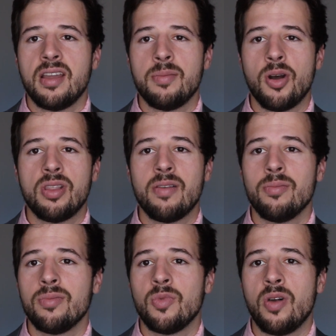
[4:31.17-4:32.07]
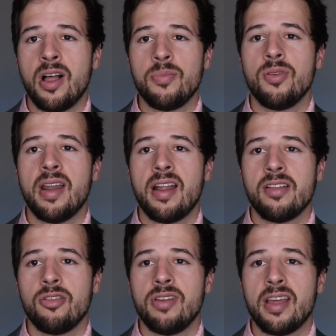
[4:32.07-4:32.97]
And both of them will help you get out
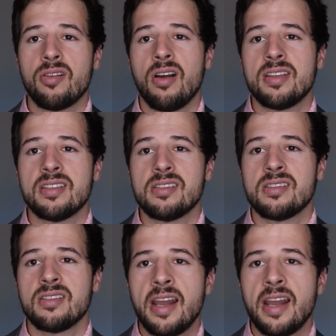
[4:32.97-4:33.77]
of your debt crisis.